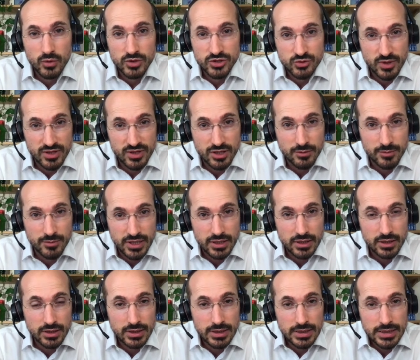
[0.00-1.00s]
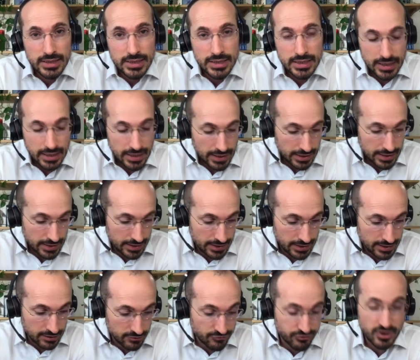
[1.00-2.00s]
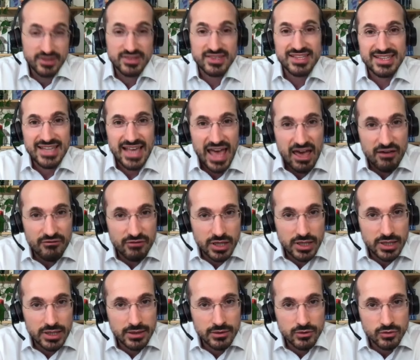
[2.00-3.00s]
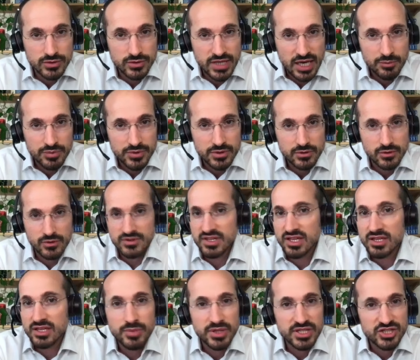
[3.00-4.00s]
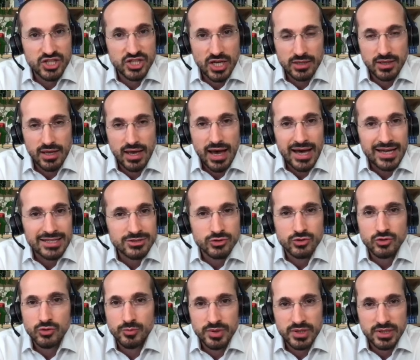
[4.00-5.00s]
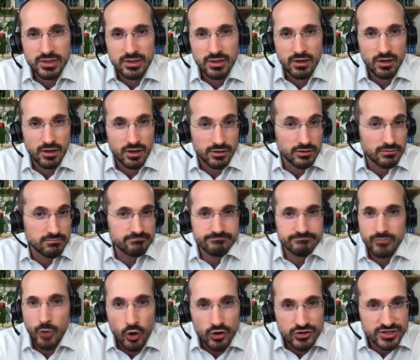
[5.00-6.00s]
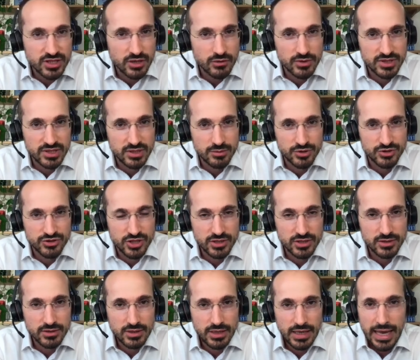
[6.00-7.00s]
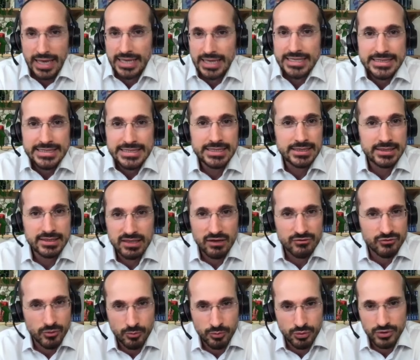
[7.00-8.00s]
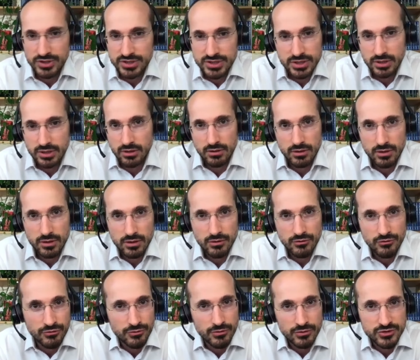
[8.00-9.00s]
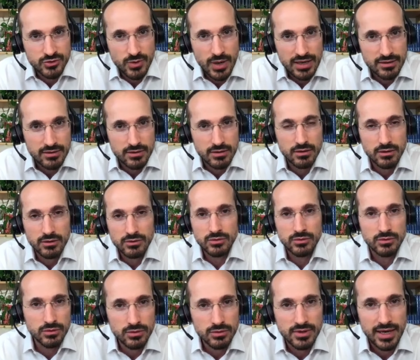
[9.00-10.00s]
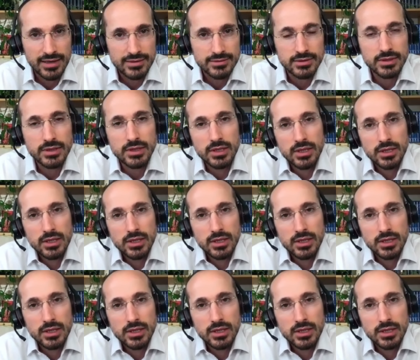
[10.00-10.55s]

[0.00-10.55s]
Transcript: which was coming, and France is heavily into debt. So this budget had to be an austerity budget, and he didn't have the political strength to do that.